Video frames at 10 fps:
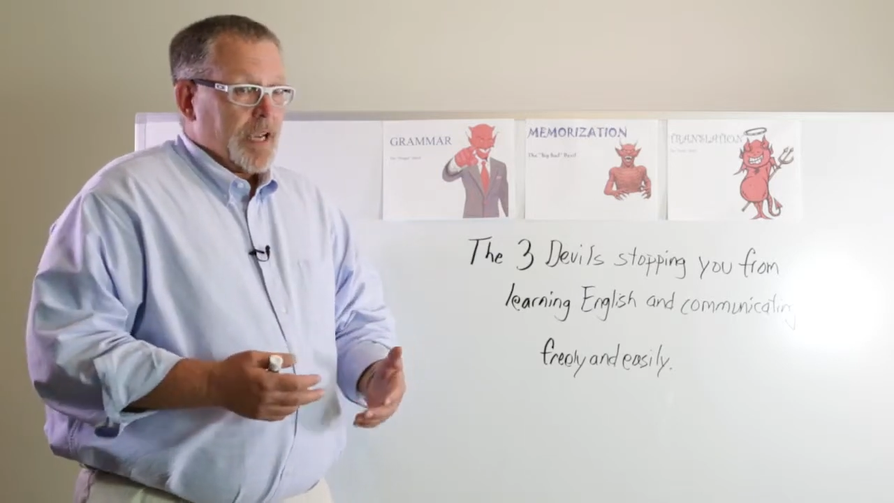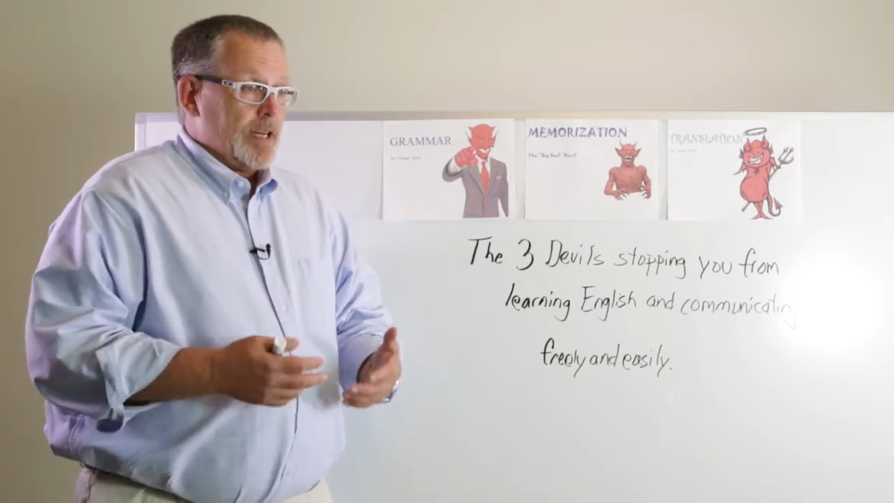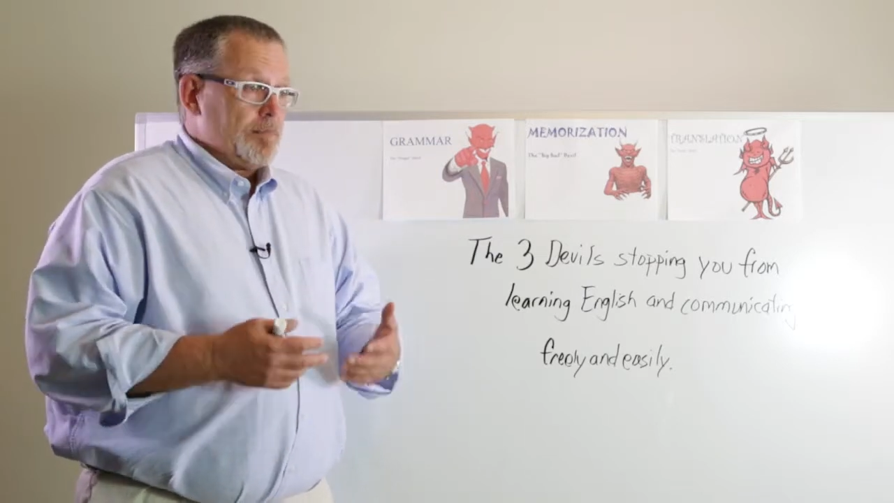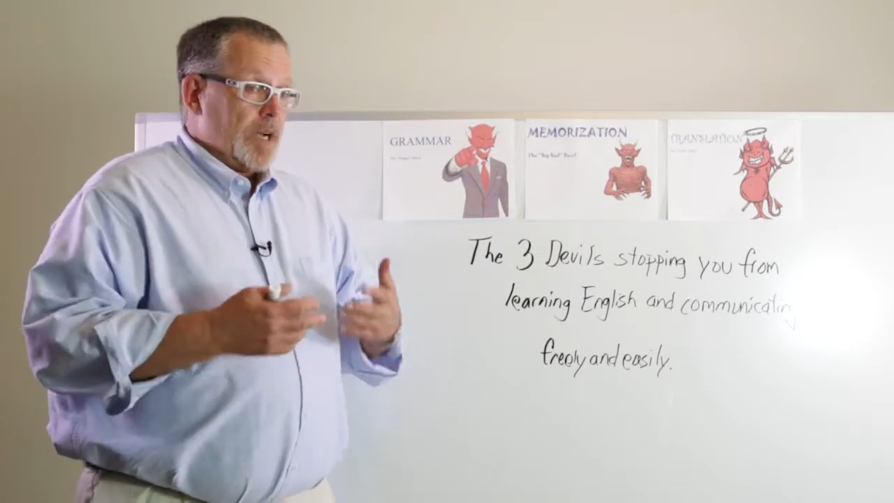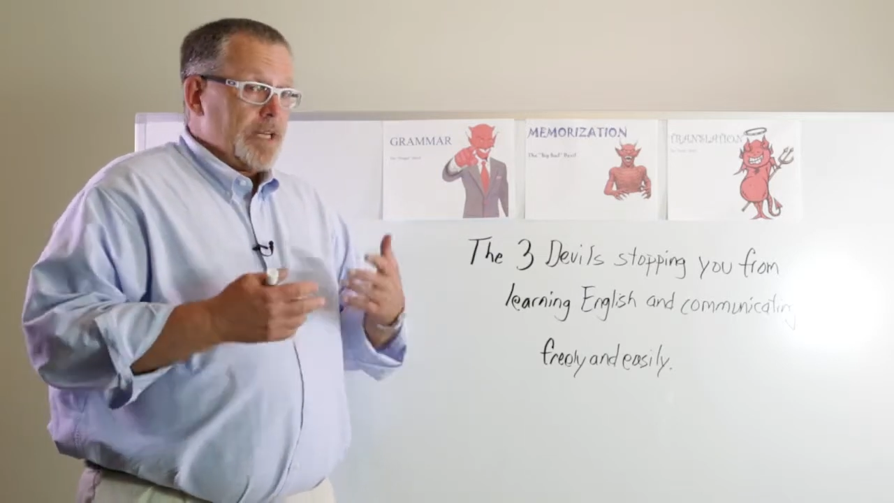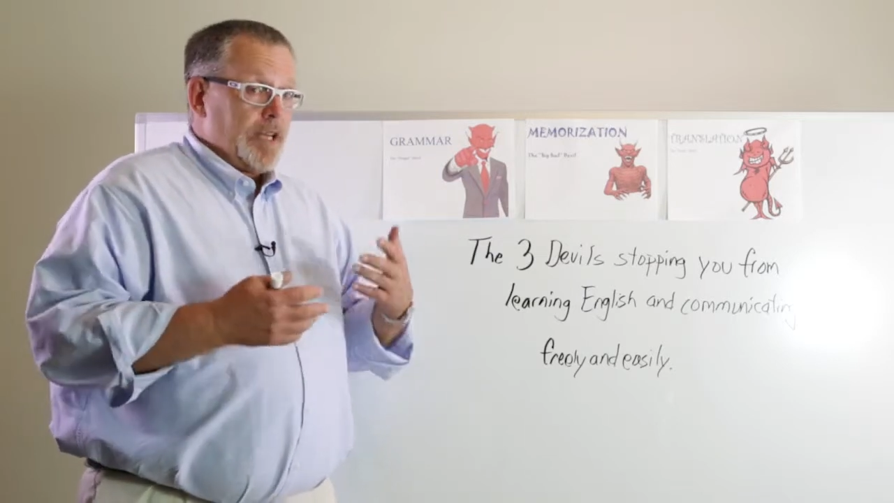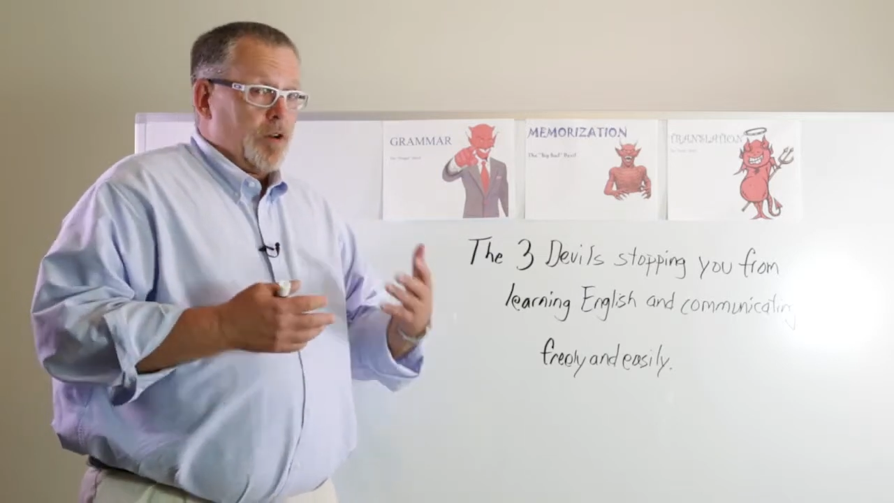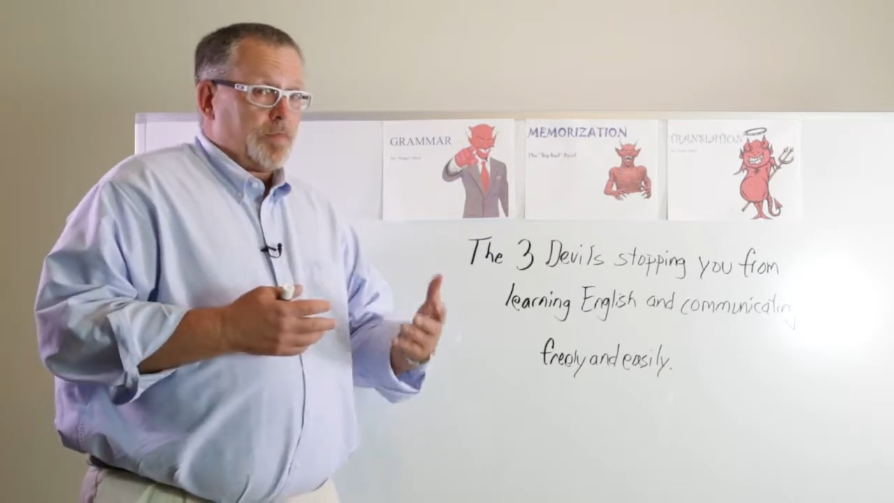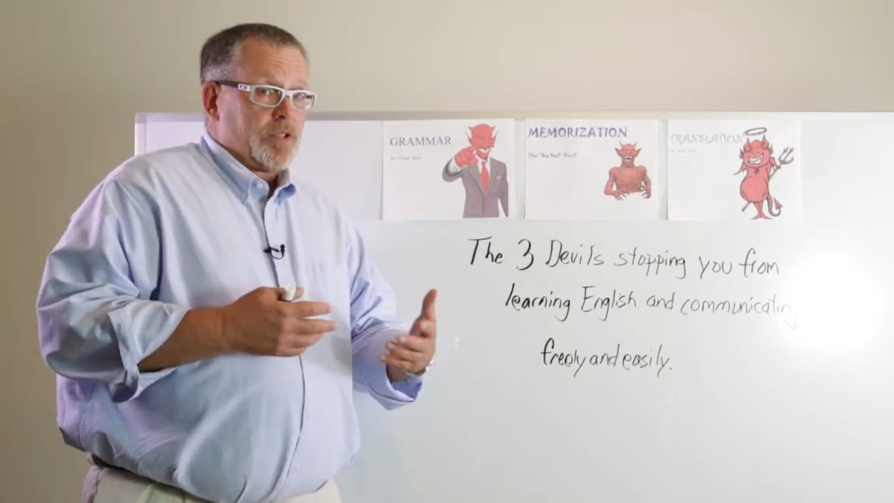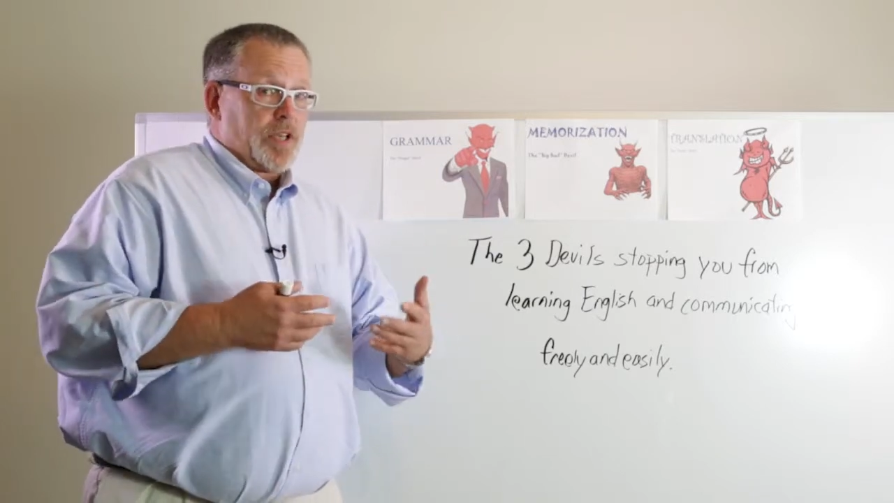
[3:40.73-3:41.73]
and it might
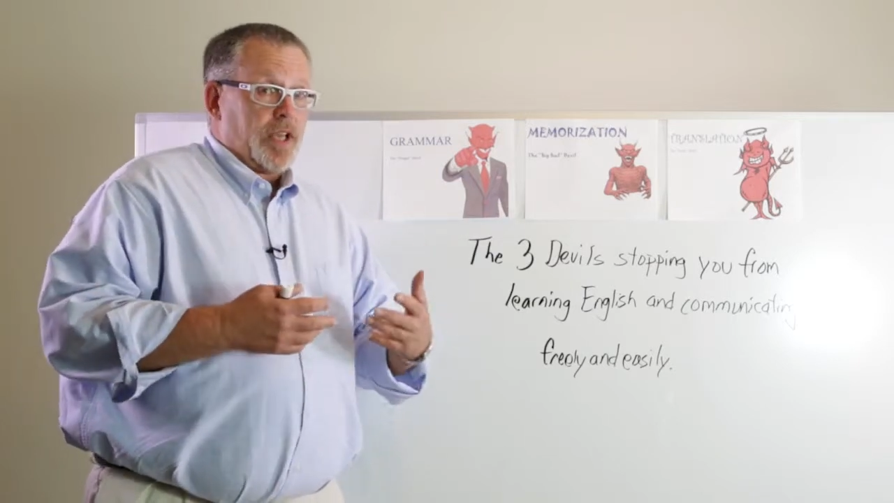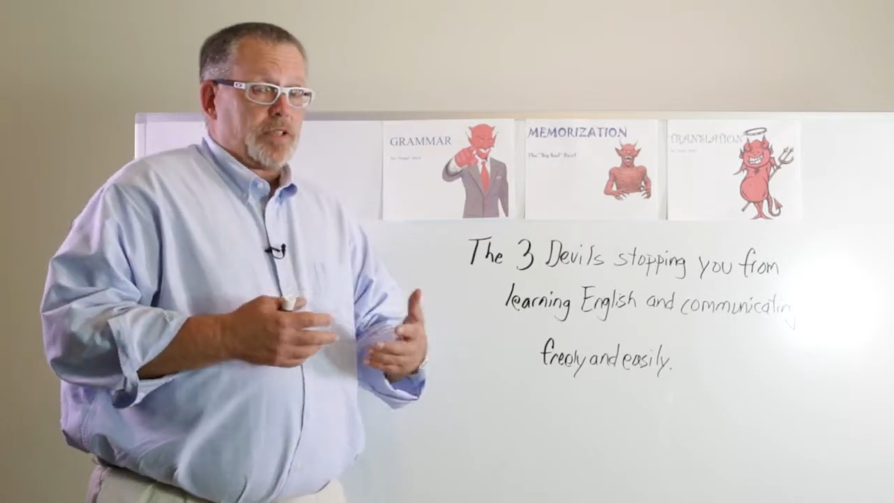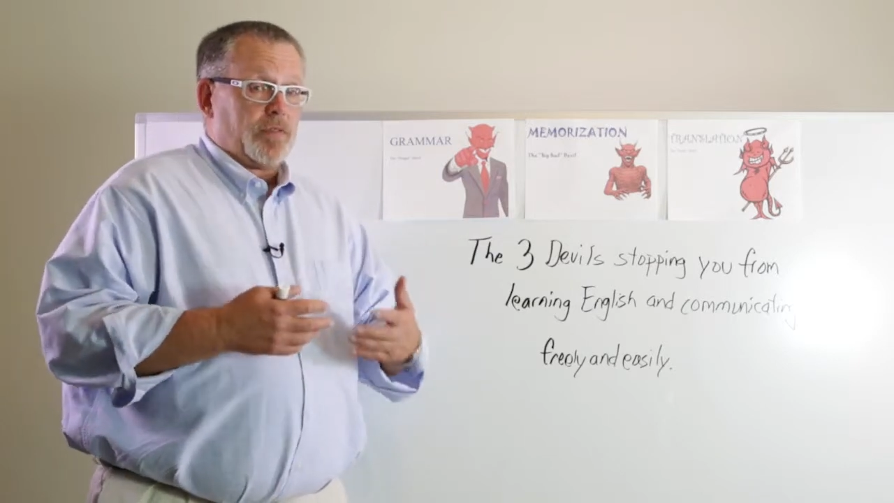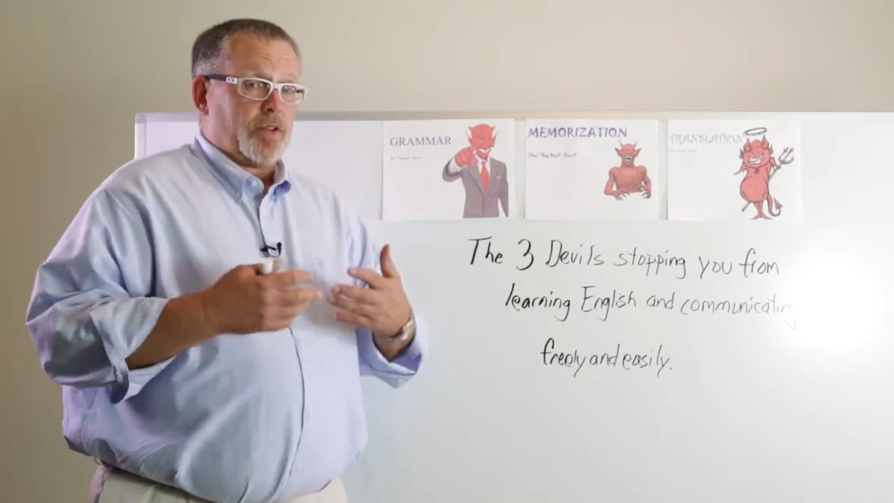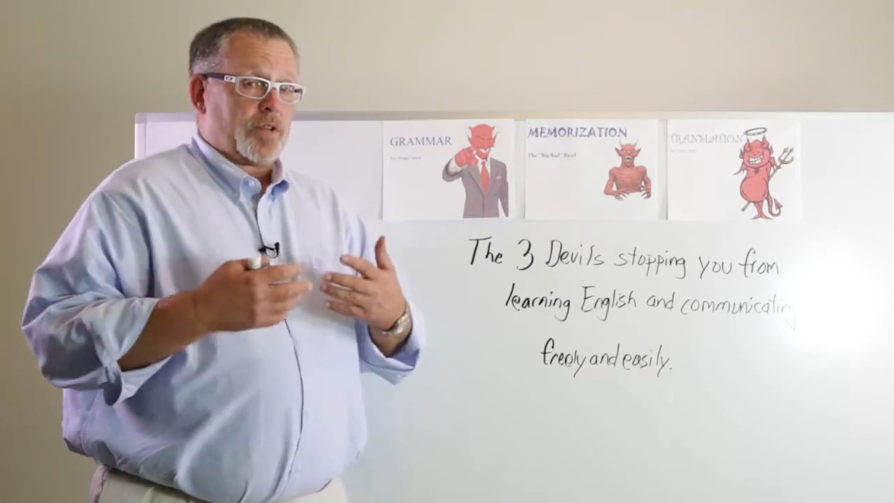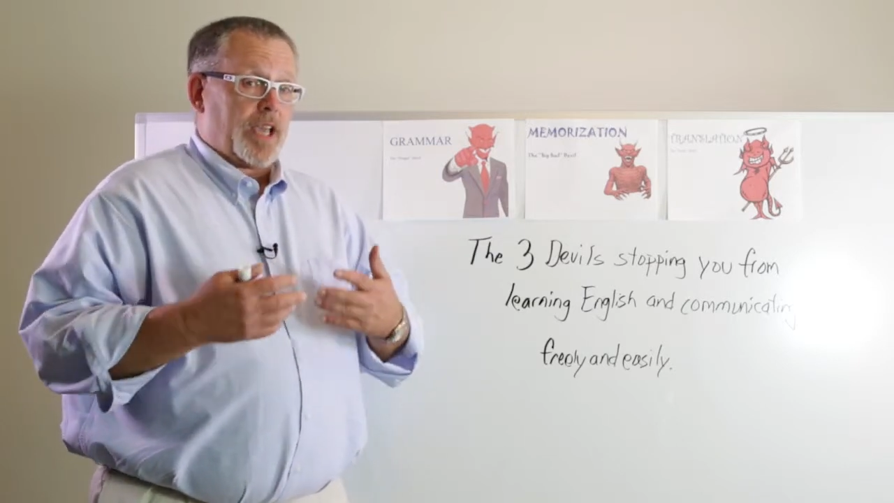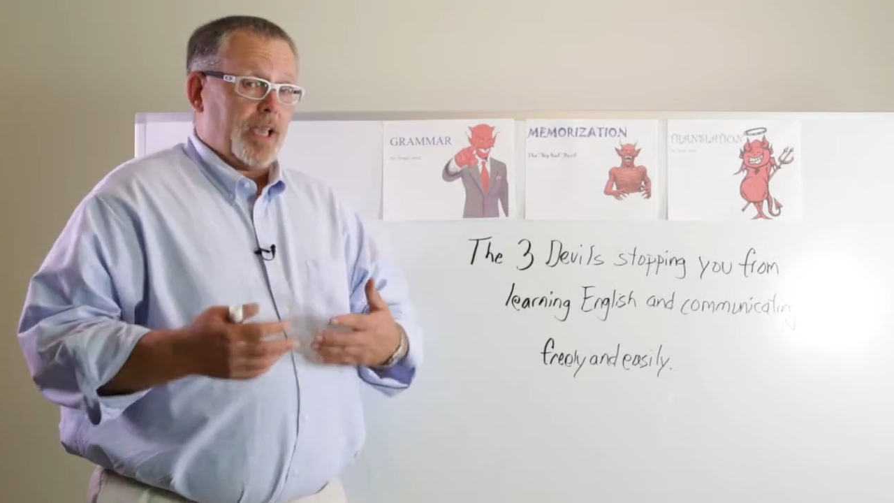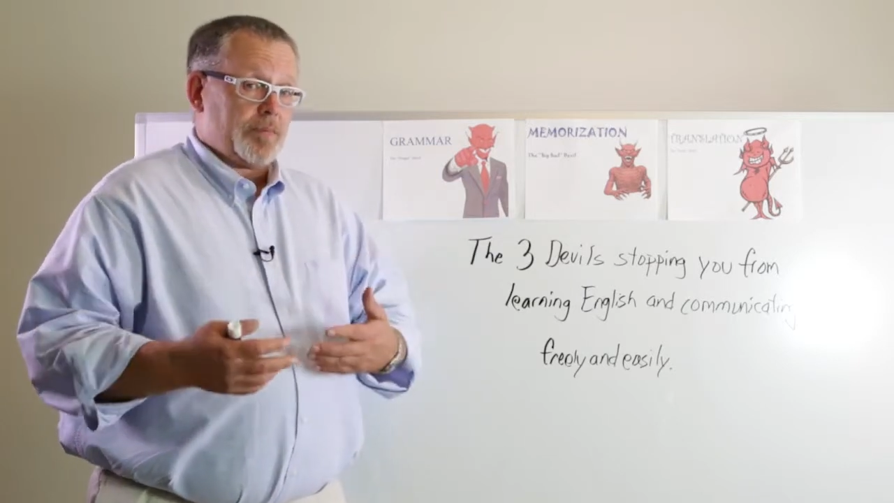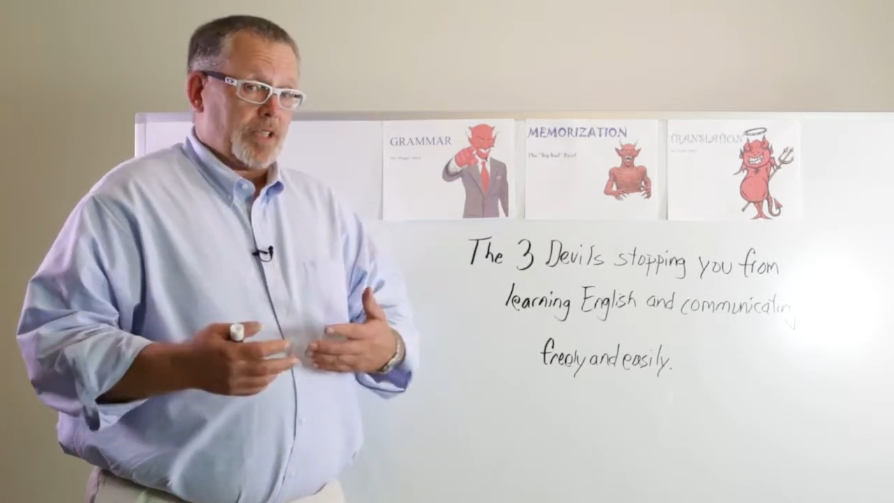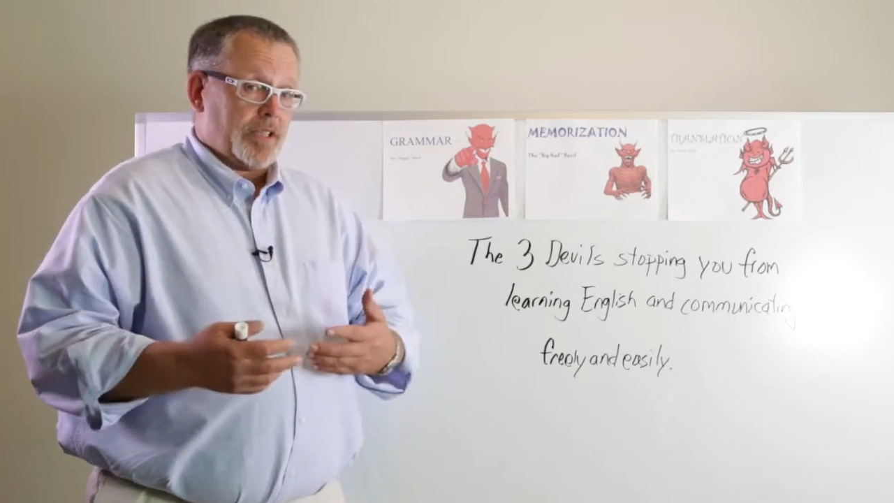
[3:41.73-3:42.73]
help you take the
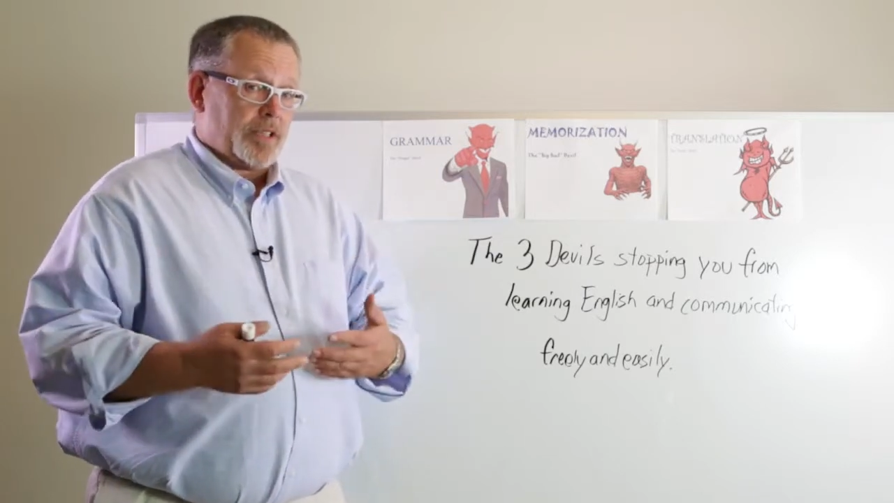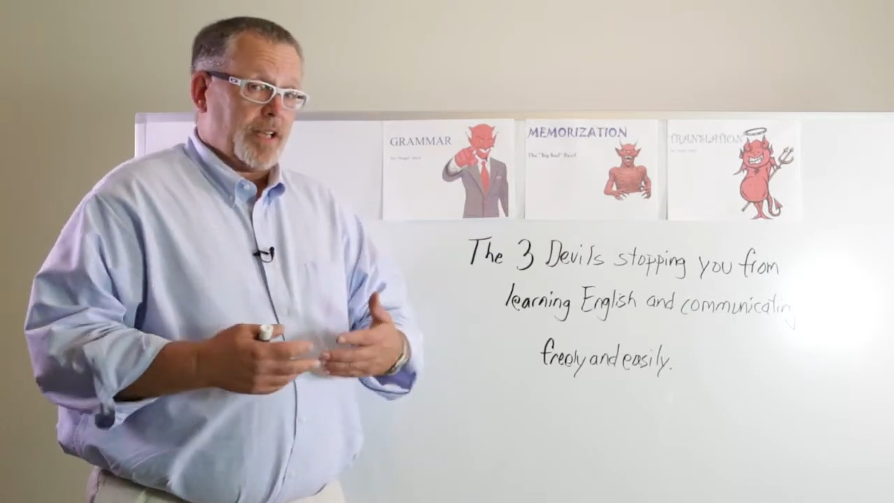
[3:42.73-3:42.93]
vocabulary